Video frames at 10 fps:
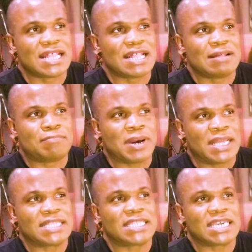
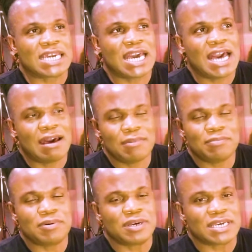but the
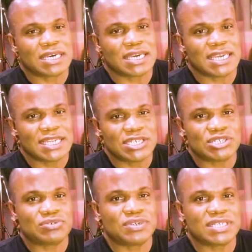comic book
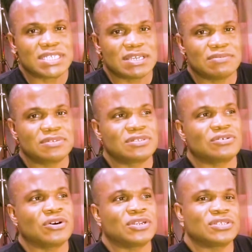industry itself
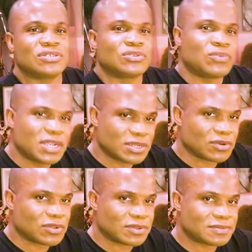started to
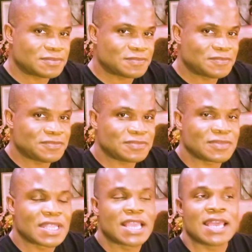dwindle,
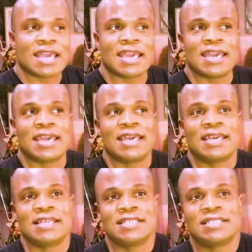
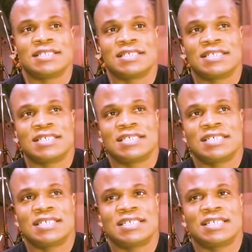and
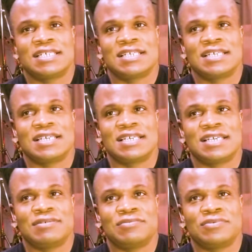
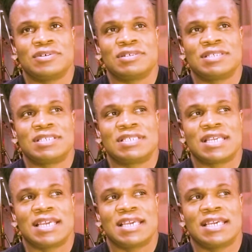it was
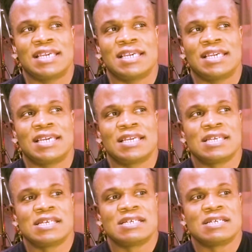a
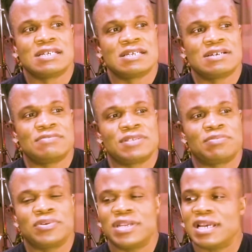
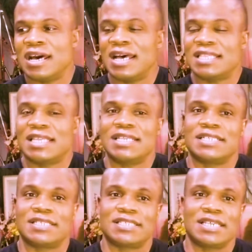pretty odd thing
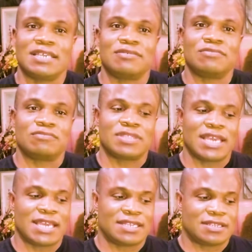to see
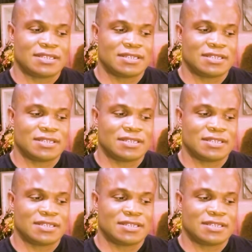that